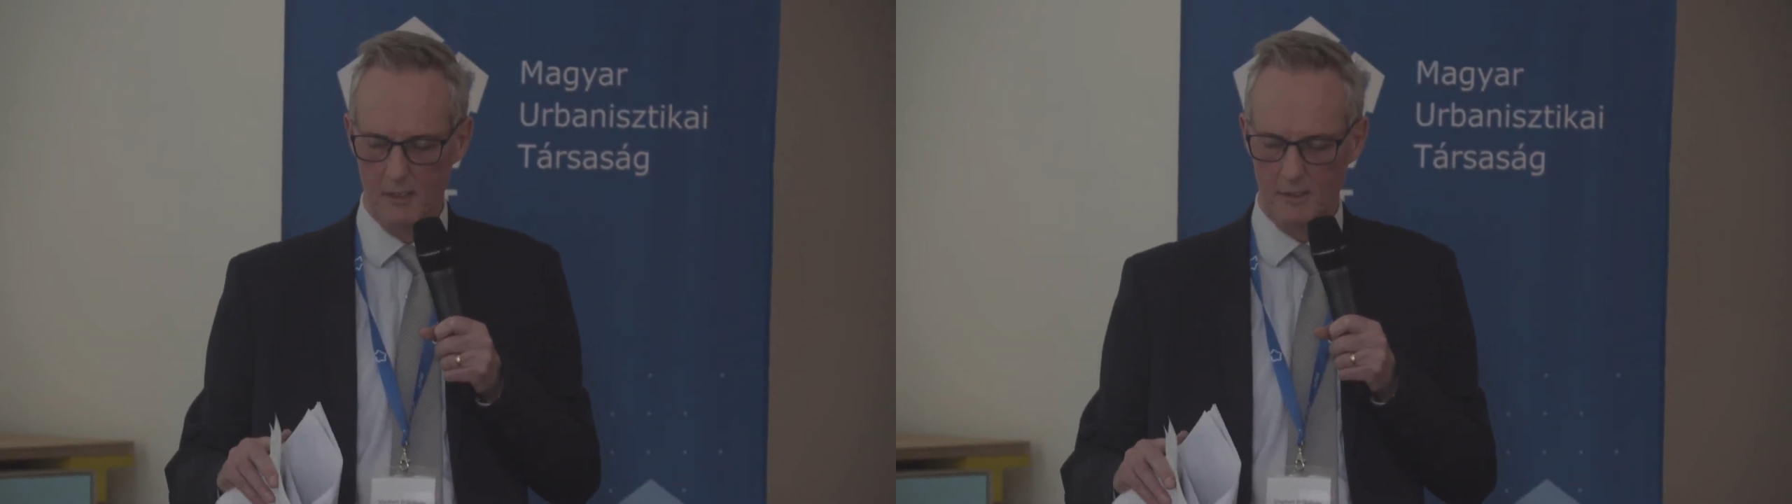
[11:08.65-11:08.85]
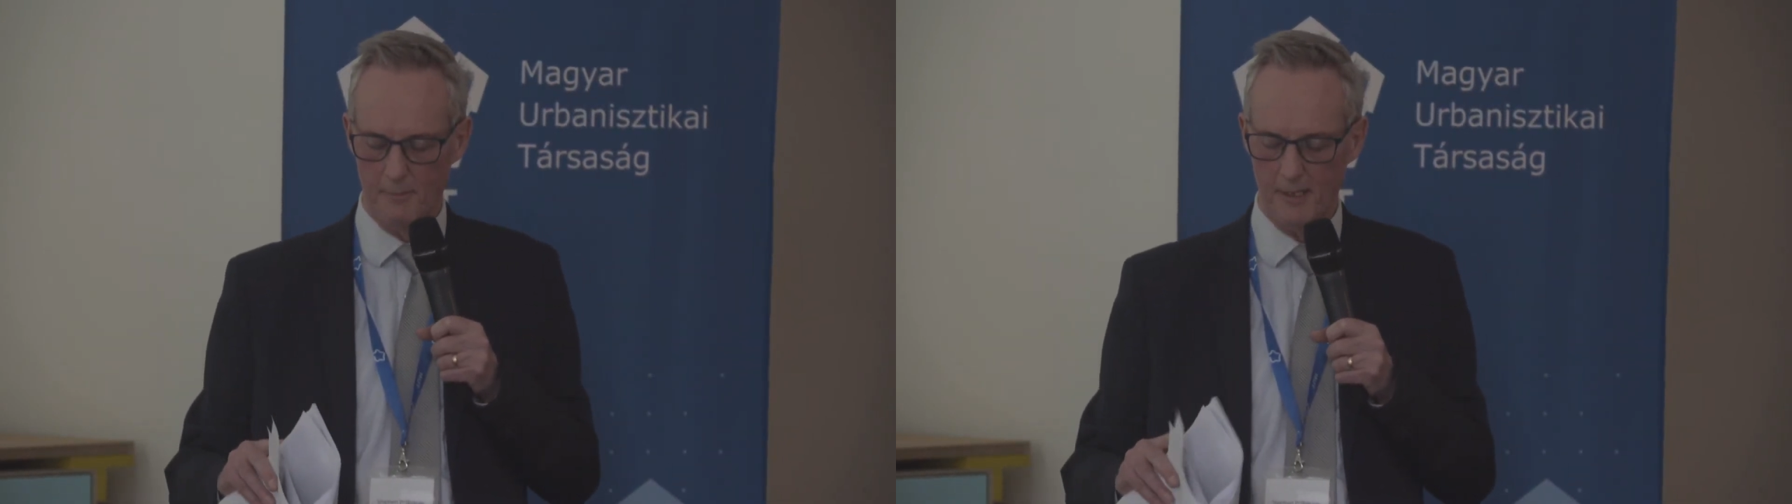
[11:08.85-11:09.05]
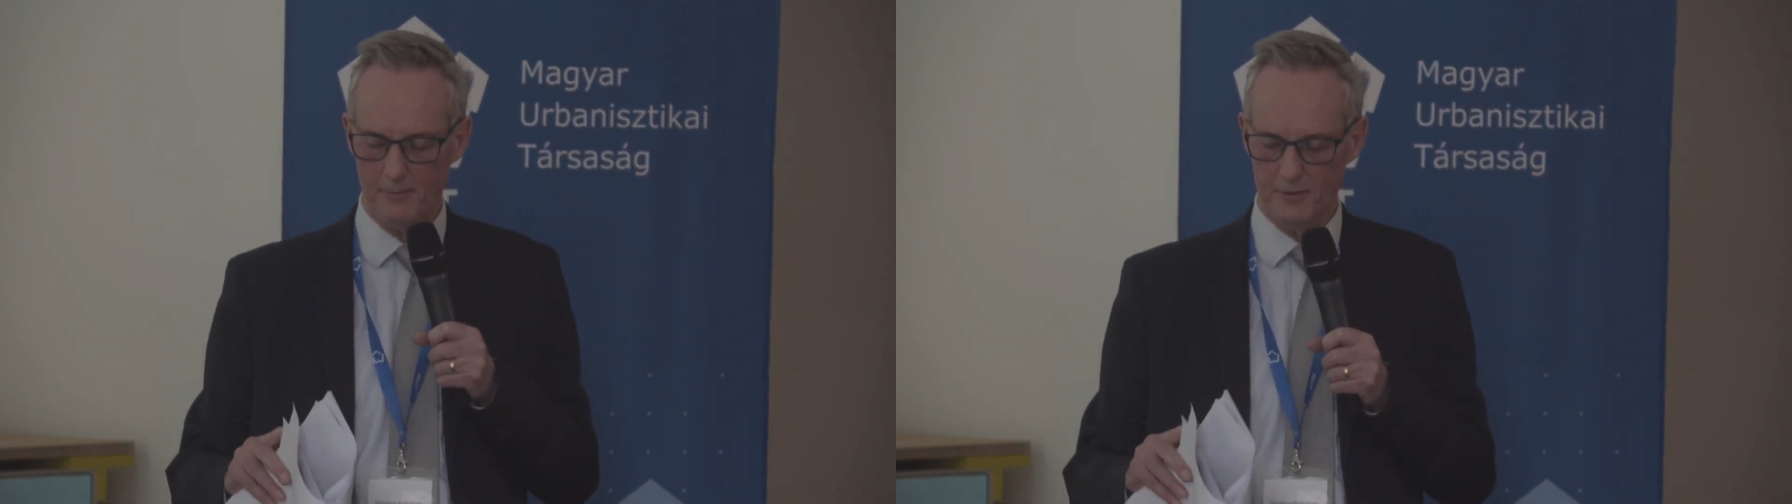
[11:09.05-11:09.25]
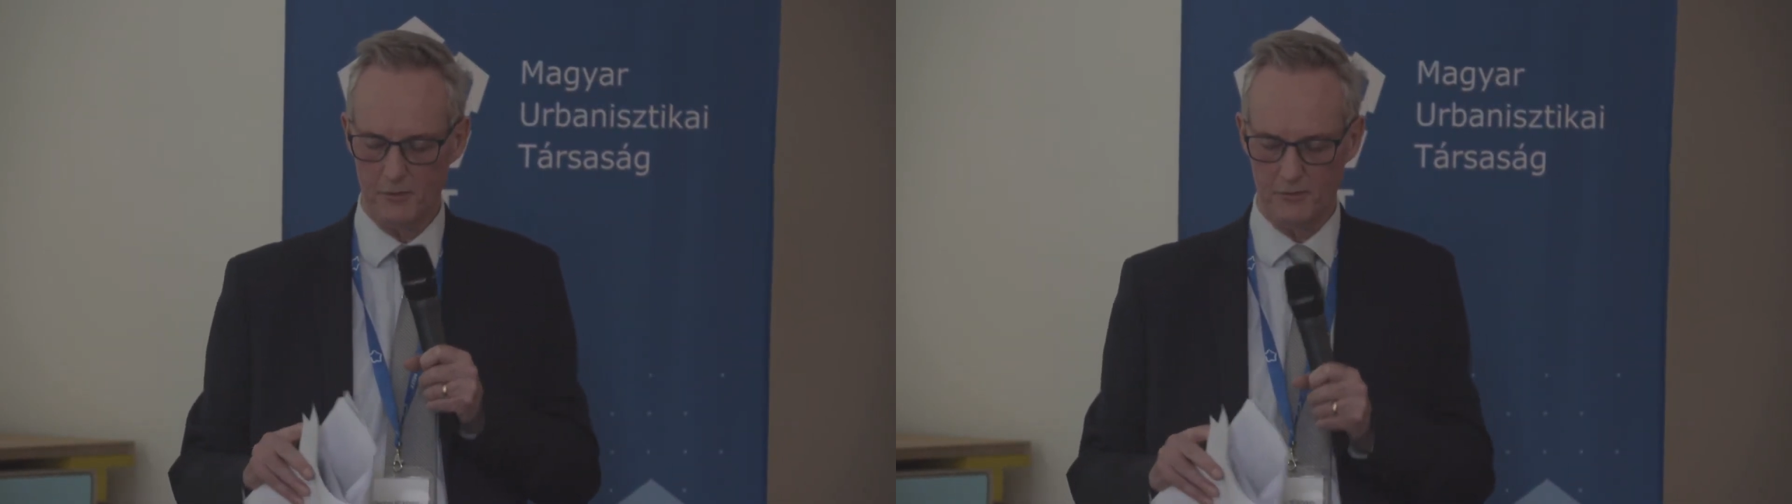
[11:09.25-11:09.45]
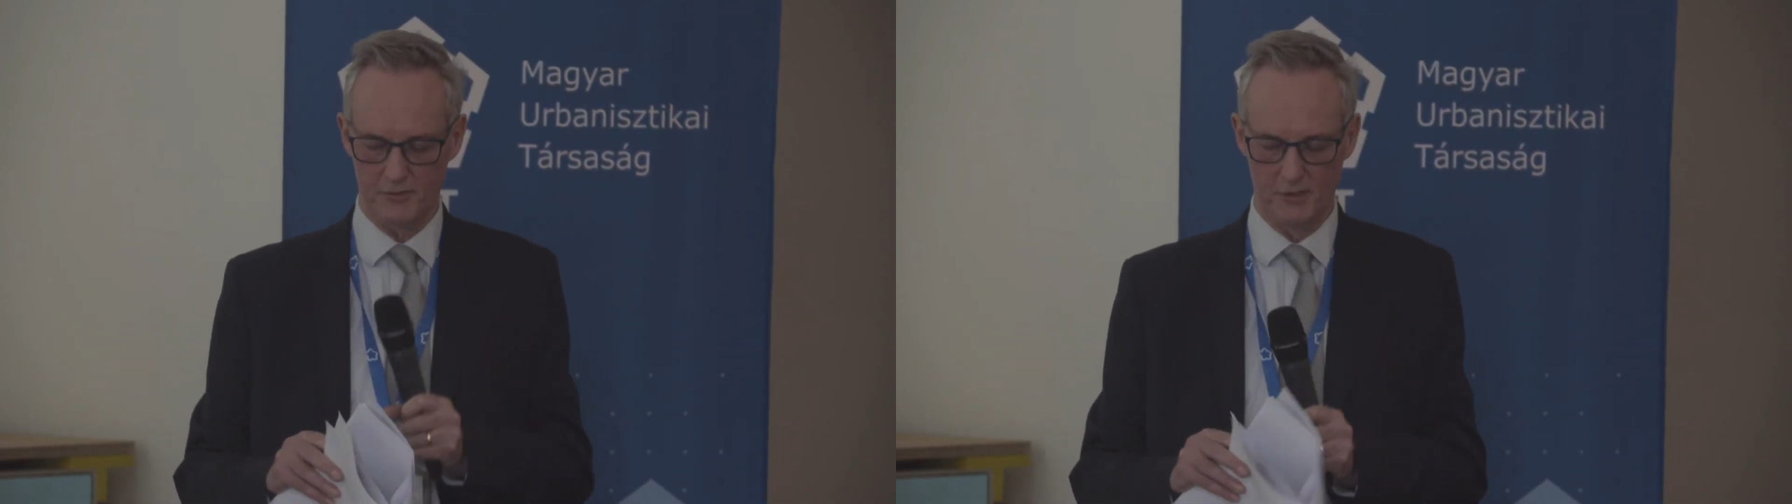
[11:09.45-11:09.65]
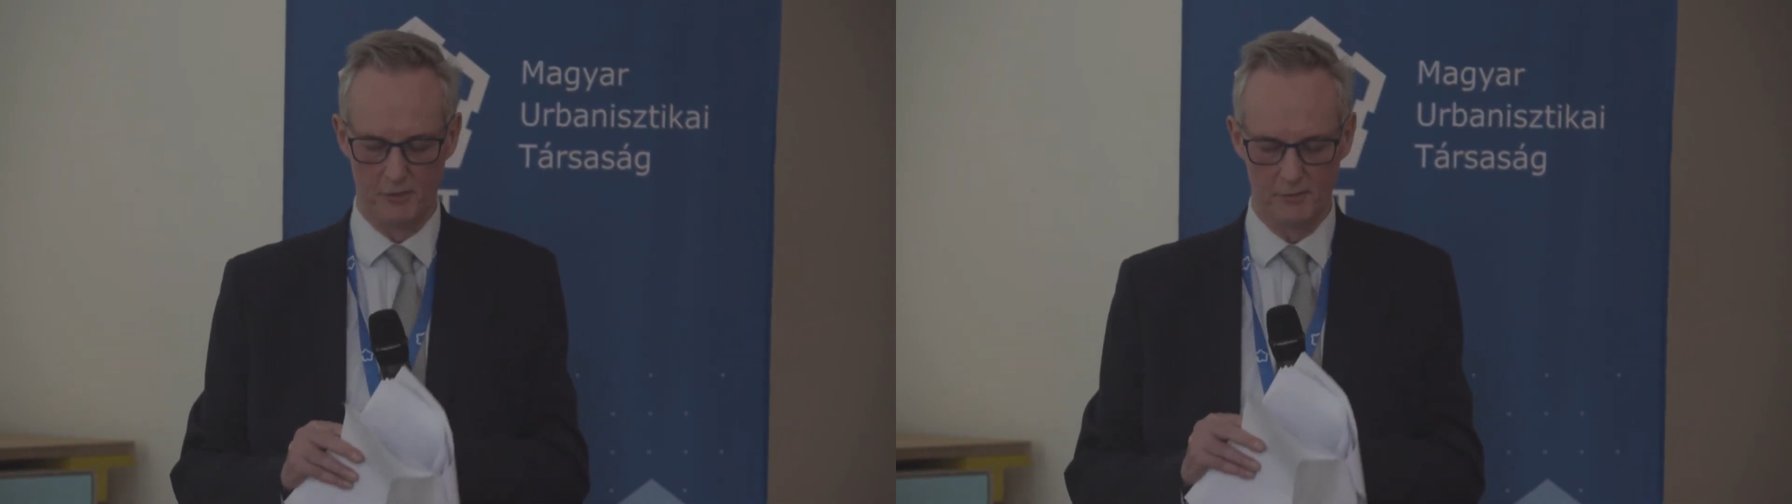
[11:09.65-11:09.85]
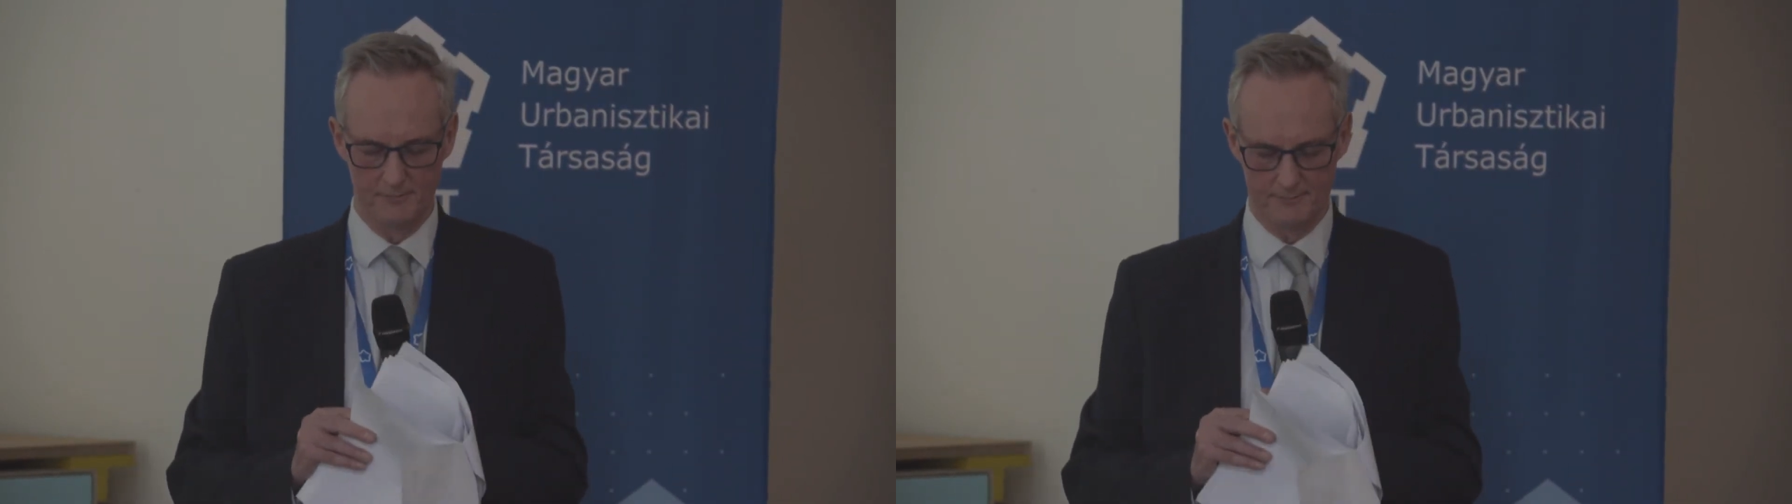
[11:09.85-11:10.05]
The papers also